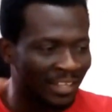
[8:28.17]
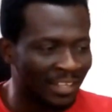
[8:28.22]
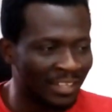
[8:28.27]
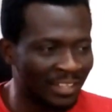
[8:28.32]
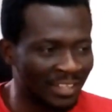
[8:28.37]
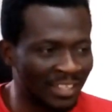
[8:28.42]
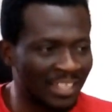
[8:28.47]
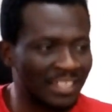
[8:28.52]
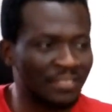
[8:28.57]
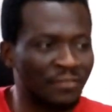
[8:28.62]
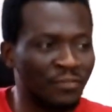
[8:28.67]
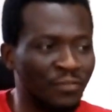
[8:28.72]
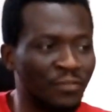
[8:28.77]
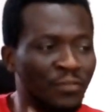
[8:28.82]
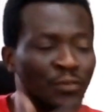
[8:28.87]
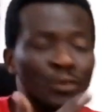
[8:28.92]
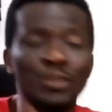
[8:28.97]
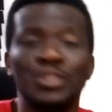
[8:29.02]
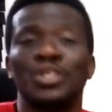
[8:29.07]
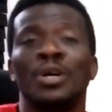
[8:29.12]
These
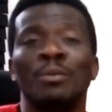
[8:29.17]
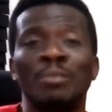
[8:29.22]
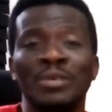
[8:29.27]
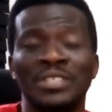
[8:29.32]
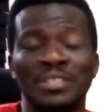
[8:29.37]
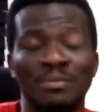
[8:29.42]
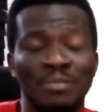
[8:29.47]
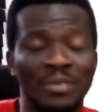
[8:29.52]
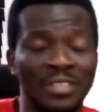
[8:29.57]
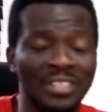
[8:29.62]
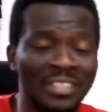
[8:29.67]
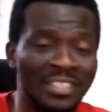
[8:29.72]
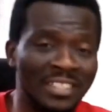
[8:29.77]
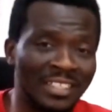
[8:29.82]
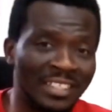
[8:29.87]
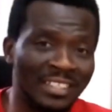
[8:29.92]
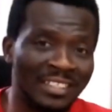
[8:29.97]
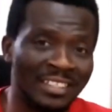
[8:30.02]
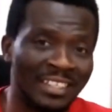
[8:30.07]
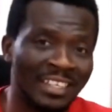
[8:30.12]
future
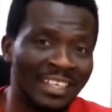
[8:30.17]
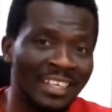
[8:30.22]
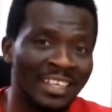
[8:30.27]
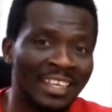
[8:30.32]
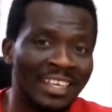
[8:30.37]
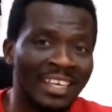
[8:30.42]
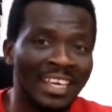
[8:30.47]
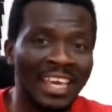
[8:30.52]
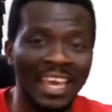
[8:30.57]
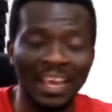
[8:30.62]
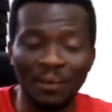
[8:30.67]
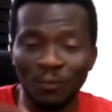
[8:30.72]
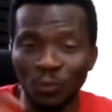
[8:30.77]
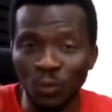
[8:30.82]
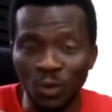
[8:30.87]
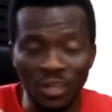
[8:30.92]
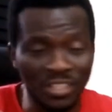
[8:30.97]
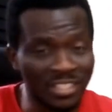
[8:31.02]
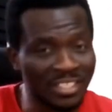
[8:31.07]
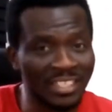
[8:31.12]
possibilities can
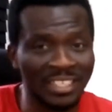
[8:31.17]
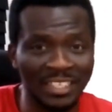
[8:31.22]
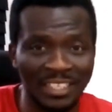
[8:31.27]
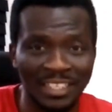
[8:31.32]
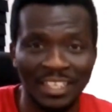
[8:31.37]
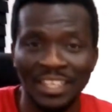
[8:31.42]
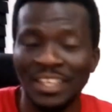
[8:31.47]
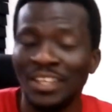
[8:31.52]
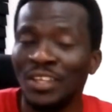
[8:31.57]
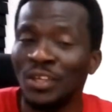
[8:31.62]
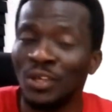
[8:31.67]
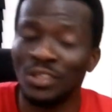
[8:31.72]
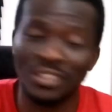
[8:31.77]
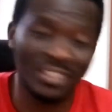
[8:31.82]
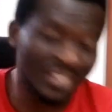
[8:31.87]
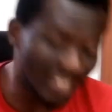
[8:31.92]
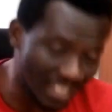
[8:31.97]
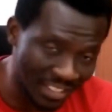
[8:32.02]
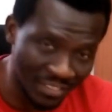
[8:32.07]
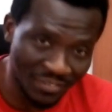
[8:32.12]
worsen your
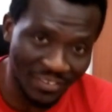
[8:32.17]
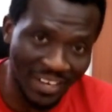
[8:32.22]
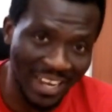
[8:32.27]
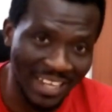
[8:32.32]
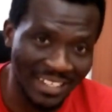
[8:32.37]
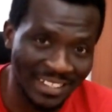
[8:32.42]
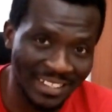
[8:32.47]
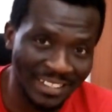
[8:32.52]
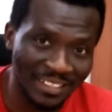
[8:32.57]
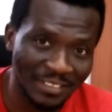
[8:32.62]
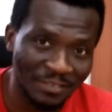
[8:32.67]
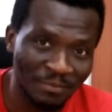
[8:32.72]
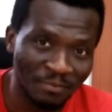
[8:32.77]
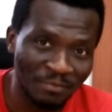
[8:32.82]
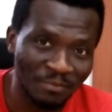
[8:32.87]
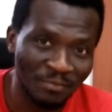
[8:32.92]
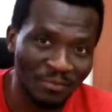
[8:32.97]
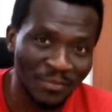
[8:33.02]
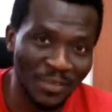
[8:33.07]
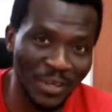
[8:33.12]
stage fright.
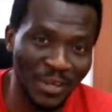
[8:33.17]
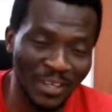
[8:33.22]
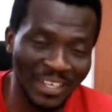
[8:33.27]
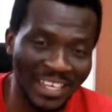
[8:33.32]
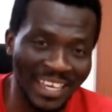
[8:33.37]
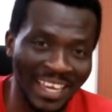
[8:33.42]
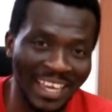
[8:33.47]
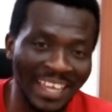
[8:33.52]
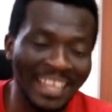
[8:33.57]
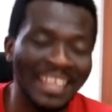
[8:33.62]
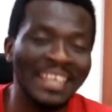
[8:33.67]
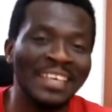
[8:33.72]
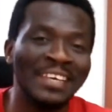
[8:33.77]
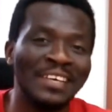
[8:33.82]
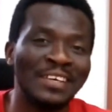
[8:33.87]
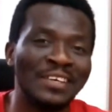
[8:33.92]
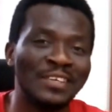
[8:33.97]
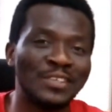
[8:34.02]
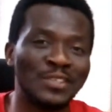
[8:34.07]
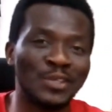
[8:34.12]
Okay?
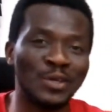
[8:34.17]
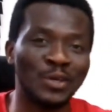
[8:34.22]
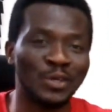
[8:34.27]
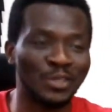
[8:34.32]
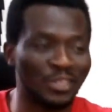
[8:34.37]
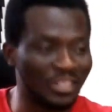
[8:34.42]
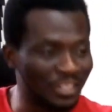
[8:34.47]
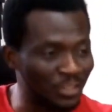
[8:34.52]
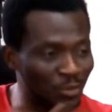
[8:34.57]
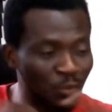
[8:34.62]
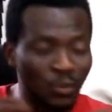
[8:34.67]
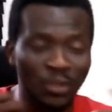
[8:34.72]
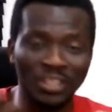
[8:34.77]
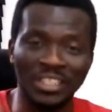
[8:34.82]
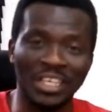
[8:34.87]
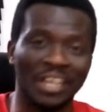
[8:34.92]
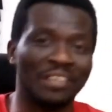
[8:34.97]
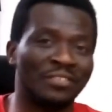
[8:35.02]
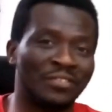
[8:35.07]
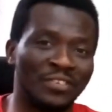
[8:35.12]
So you need to
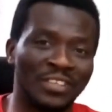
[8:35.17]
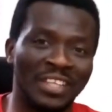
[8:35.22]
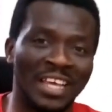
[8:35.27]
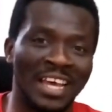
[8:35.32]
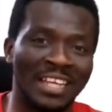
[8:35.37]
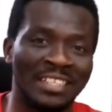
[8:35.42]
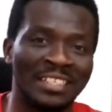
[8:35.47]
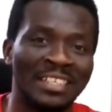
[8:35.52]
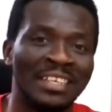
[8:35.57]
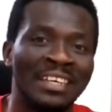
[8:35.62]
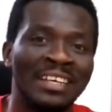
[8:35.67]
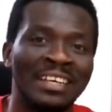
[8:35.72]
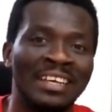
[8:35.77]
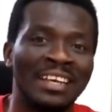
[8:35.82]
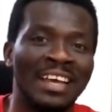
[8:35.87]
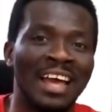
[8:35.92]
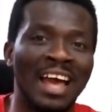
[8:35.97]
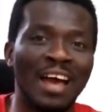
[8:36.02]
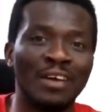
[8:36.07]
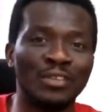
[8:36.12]
watch out for that.
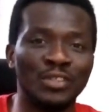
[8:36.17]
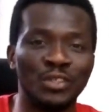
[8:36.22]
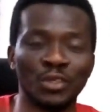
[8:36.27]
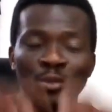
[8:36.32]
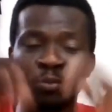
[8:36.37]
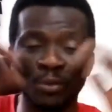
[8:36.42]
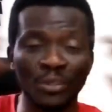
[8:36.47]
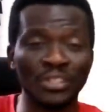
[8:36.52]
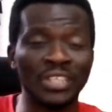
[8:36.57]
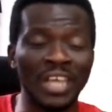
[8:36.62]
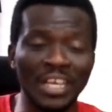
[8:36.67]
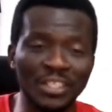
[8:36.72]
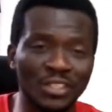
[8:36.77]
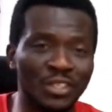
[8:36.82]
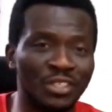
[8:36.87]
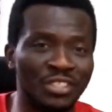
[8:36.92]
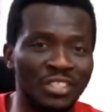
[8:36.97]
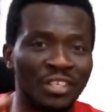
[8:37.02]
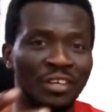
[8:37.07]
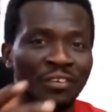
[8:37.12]
How do you protect
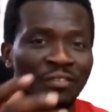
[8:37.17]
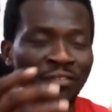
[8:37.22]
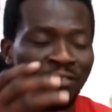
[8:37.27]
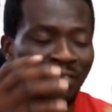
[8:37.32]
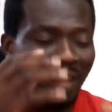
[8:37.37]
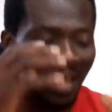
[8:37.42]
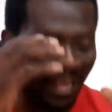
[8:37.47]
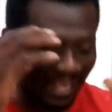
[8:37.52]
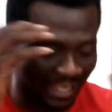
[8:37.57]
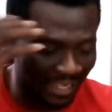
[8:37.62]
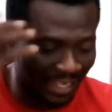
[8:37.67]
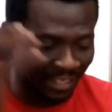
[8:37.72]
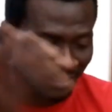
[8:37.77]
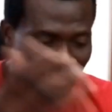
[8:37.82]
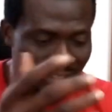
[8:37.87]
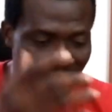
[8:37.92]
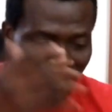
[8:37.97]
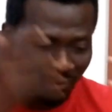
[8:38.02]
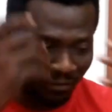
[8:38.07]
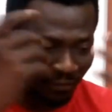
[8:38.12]
yourself
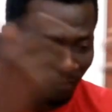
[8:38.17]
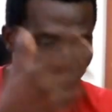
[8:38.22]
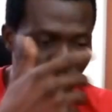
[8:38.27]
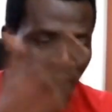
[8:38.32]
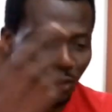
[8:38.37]
against this